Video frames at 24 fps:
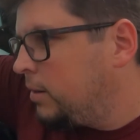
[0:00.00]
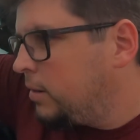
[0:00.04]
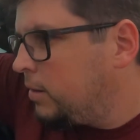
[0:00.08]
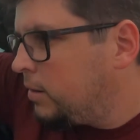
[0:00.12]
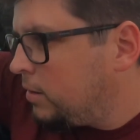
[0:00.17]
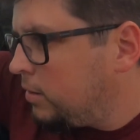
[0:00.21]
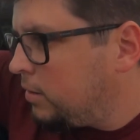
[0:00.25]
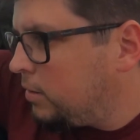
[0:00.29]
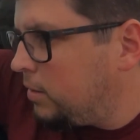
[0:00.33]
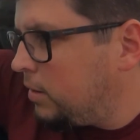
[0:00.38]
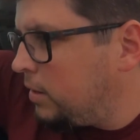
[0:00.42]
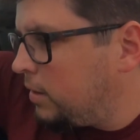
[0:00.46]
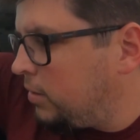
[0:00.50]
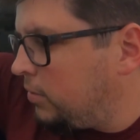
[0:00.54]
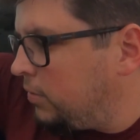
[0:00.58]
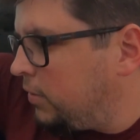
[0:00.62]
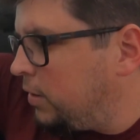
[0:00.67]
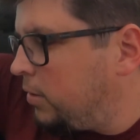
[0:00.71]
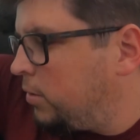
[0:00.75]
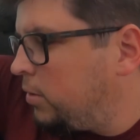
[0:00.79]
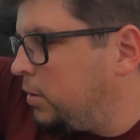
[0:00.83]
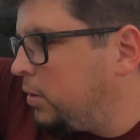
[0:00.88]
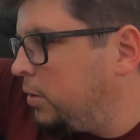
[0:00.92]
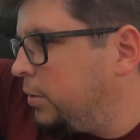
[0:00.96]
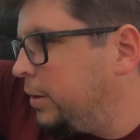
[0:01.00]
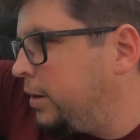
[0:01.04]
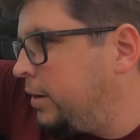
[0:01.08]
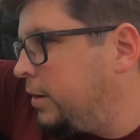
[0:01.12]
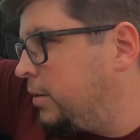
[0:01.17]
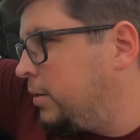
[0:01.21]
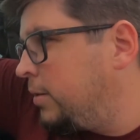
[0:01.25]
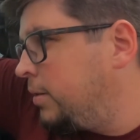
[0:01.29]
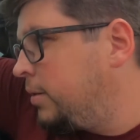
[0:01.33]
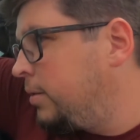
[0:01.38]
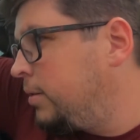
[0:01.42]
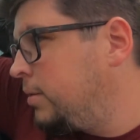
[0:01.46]
Looks like the Velcro
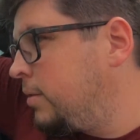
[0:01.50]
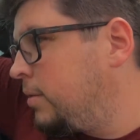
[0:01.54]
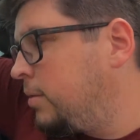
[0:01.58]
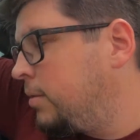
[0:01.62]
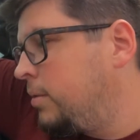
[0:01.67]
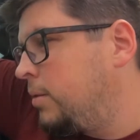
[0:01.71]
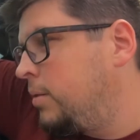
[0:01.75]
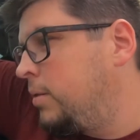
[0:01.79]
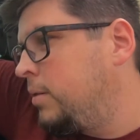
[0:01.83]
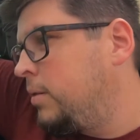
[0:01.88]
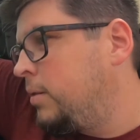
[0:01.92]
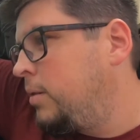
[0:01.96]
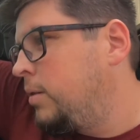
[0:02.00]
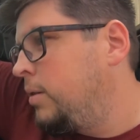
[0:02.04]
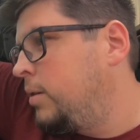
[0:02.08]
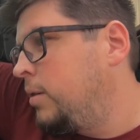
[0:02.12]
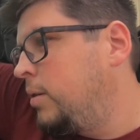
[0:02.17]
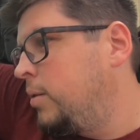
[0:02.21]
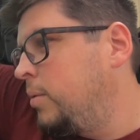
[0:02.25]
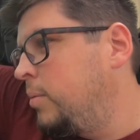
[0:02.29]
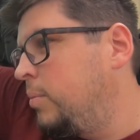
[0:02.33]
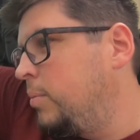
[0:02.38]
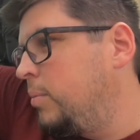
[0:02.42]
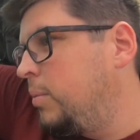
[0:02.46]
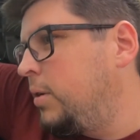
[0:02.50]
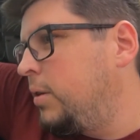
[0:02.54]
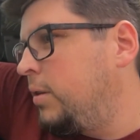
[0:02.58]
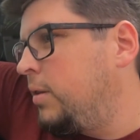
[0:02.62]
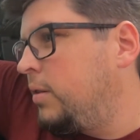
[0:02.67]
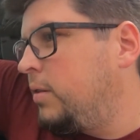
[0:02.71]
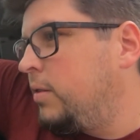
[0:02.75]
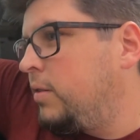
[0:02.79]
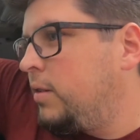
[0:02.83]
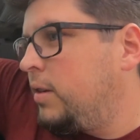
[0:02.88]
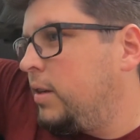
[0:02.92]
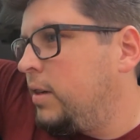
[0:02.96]
held, but the
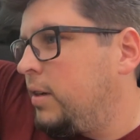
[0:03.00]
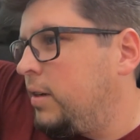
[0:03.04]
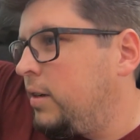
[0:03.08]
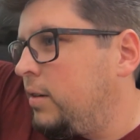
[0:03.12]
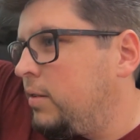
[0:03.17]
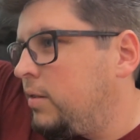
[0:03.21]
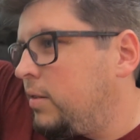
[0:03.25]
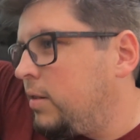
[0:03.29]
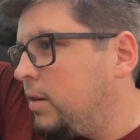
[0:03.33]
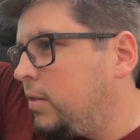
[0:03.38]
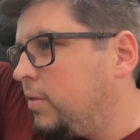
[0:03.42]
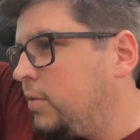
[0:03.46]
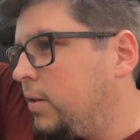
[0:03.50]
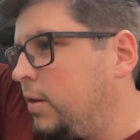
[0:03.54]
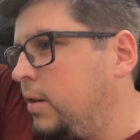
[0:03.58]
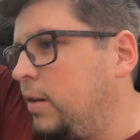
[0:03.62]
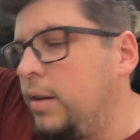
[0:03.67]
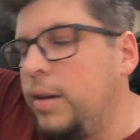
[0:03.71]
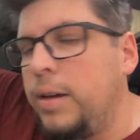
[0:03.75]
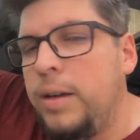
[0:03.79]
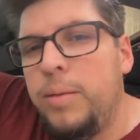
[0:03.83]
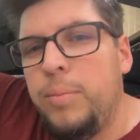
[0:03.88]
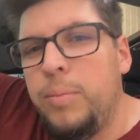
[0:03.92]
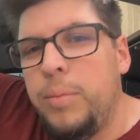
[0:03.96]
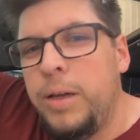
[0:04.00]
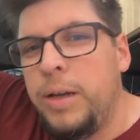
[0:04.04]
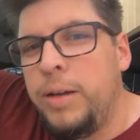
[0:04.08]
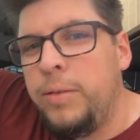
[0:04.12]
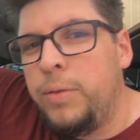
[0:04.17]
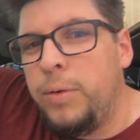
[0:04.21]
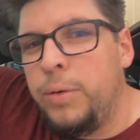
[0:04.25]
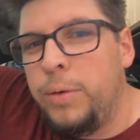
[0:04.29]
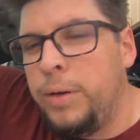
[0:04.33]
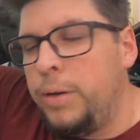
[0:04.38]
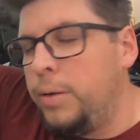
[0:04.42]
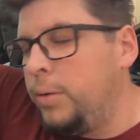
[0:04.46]
sticky stuff did not. Might have to
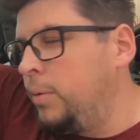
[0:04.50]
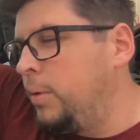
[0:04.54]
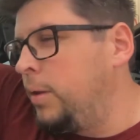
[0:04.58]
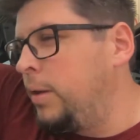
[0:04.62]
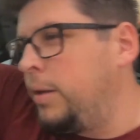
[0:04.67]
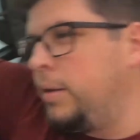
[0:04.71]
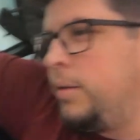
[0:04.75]
redo that.